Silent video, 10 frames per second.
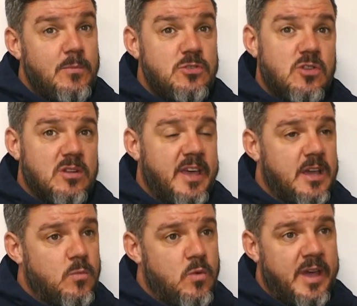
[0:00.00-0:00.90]
We just got to
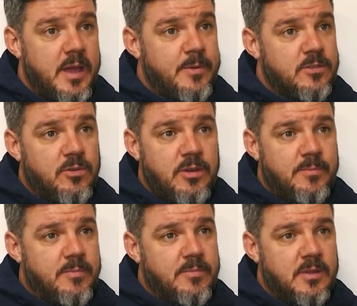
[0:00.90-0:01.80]
take it one game at a
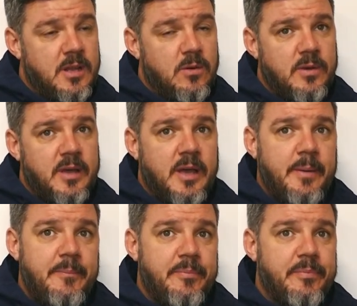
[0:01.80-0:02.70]
time, you
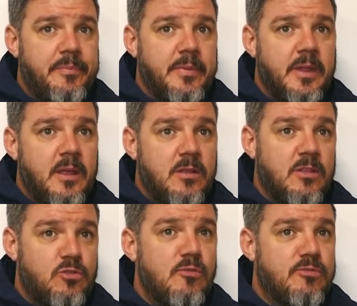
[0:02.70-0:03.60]
know.
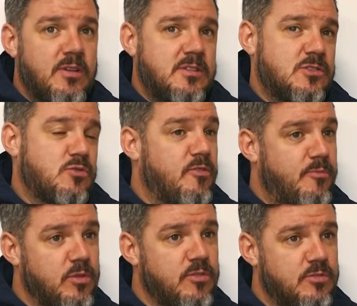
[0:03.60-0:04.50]
It's a tough
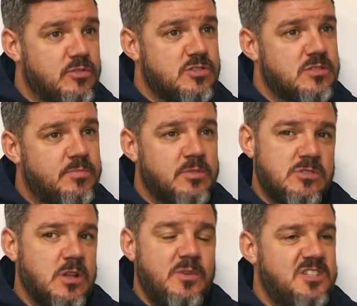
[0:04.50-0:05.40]
month for us, but
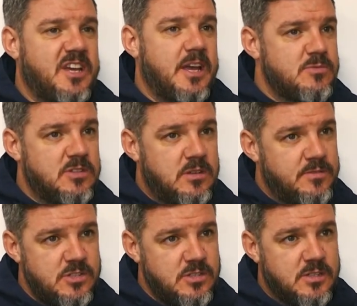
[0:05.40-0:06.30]
there's no easy games in the
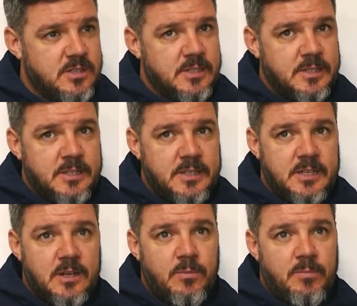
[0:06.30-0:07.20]
division.
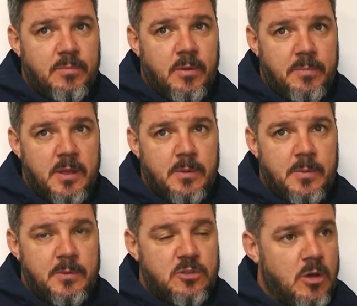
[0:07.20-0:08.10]
You know, people
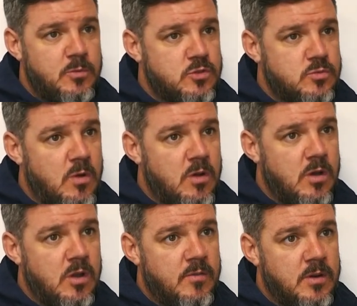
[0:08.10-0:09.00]
probably thought we just walk
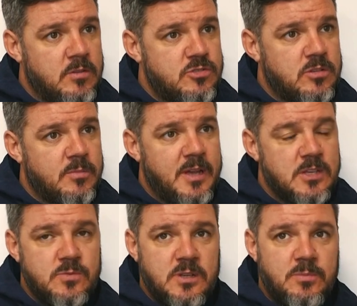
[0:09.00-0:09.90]
all over Aldringham
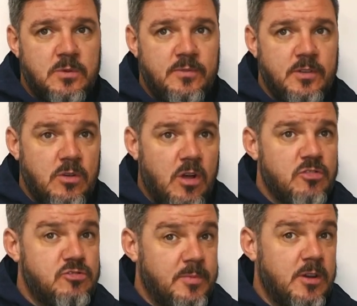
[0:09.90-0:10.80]
last week, but if you look at
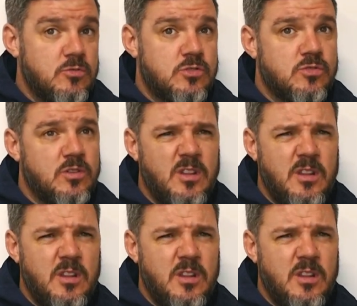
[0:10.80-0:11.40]
Aldringham, they're a good side.